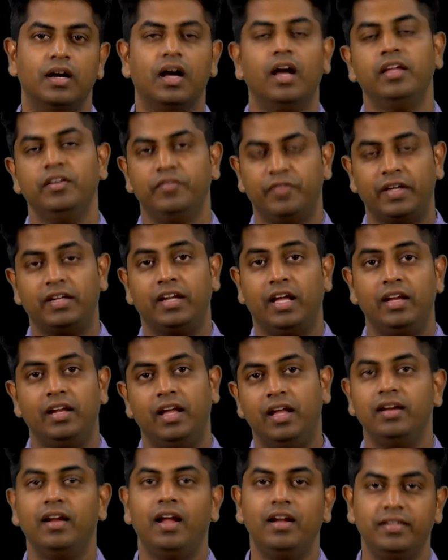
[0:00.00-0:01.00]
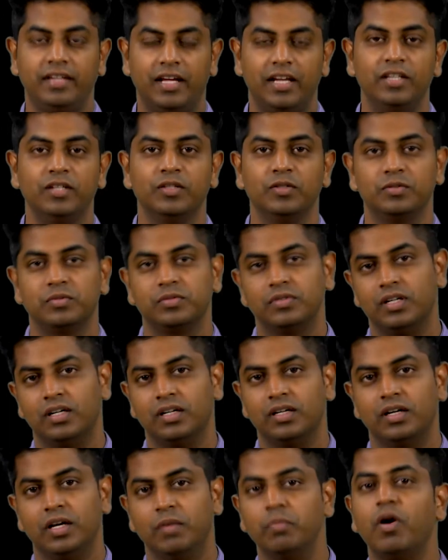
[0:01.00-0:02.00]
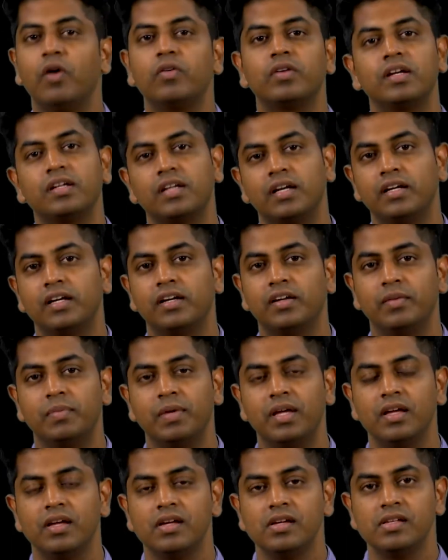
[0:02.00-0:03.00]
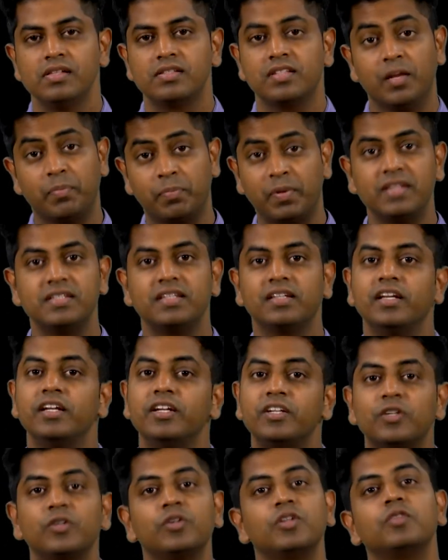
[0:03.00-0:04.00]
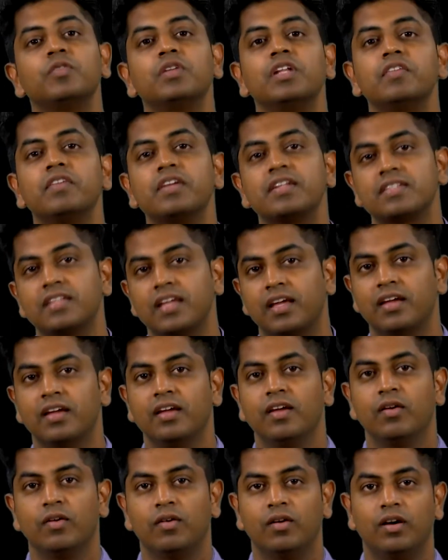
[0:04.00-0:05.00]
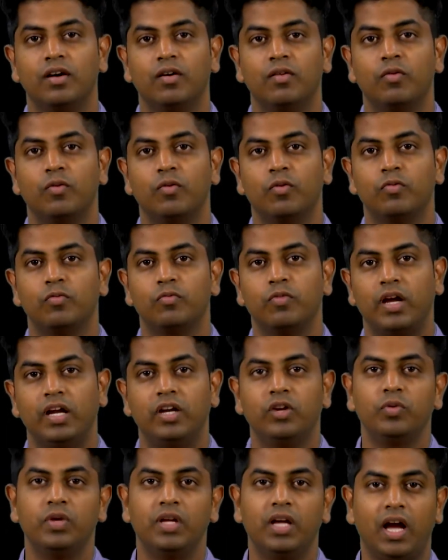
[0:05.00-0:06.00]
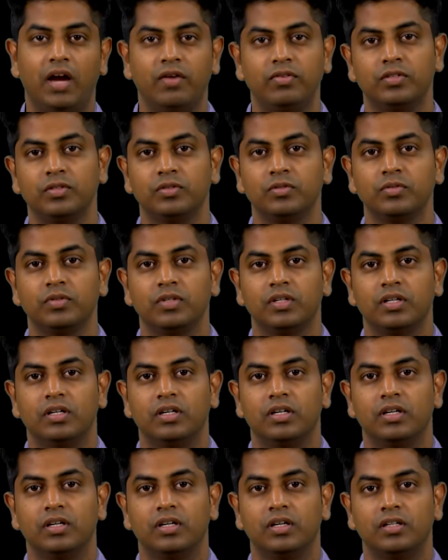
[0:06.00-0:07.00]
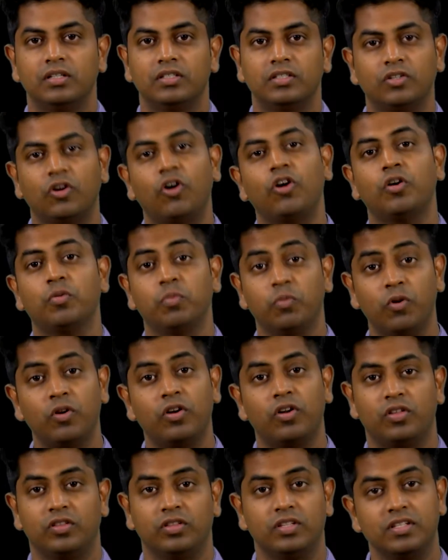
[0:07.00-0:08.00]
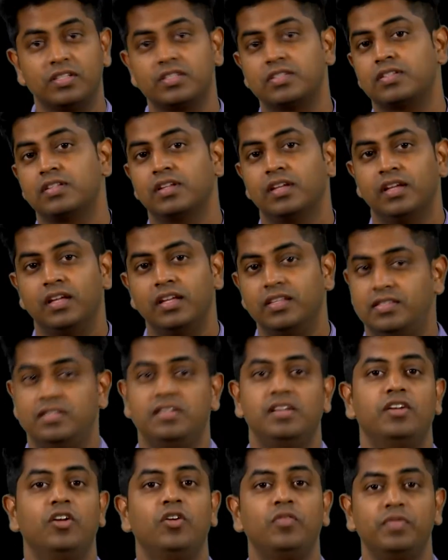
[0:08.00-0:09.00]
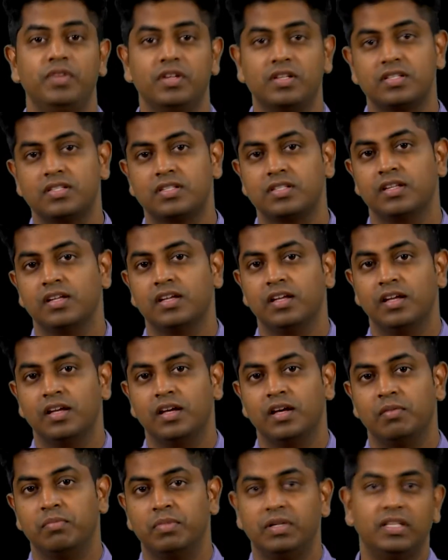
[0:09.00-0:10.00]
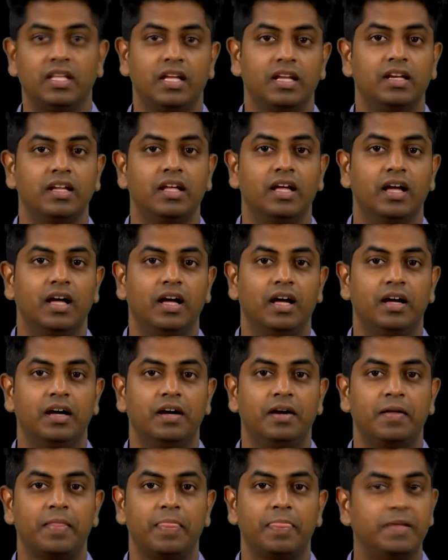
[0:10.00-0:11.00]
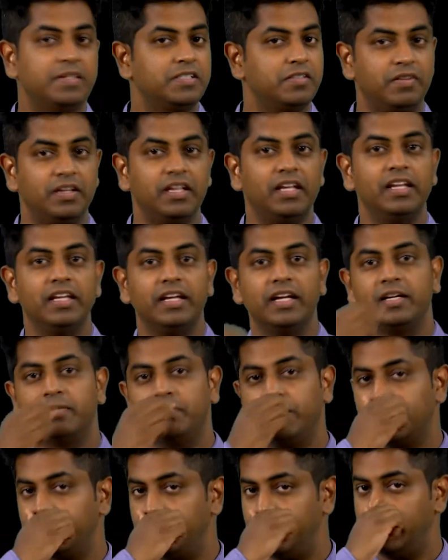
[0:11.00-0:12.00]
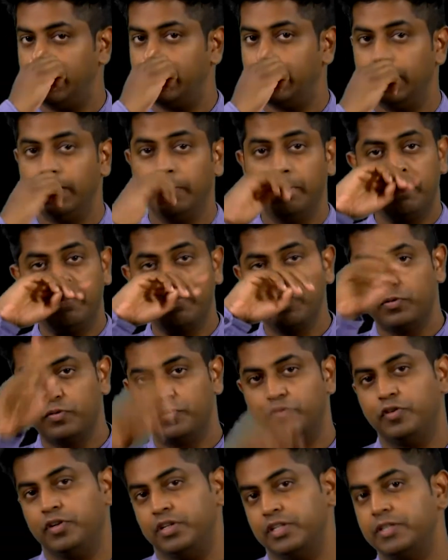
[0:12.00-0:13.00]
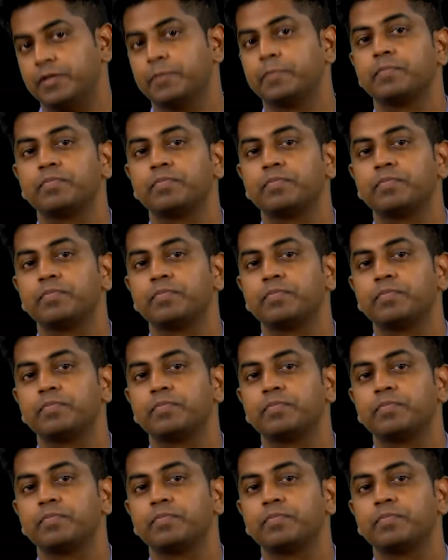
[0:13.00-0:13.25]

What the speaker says: In fact, I'll tell you about it, and it will be surprisingly true. You will even say, why do we have to talk more on this? Isn't it obvious? But then there is a very elegant mathematical proof for it.